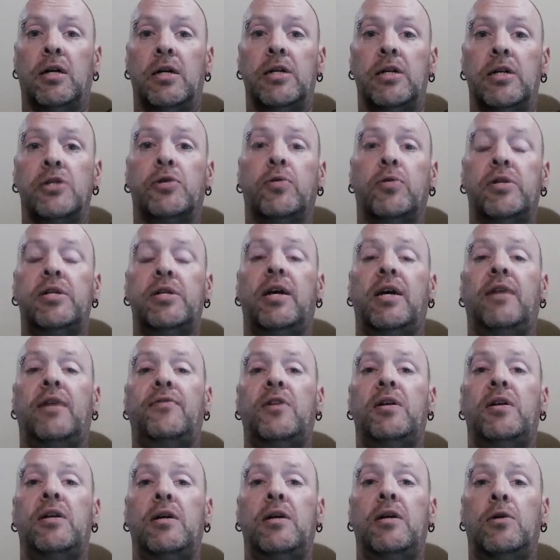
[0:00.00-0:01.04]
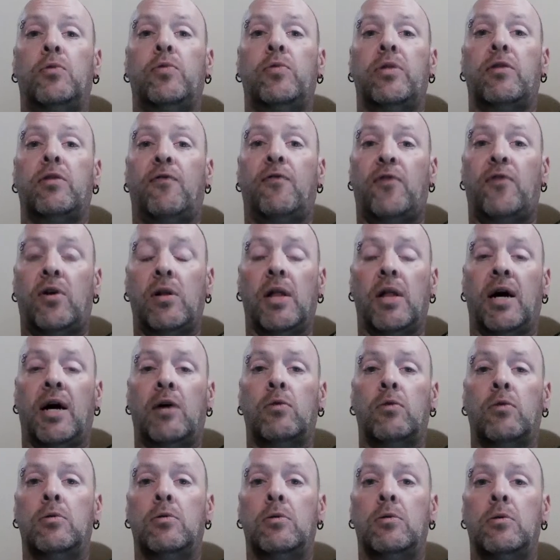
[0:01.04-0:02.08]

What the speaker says: is going to have to deal with the fallout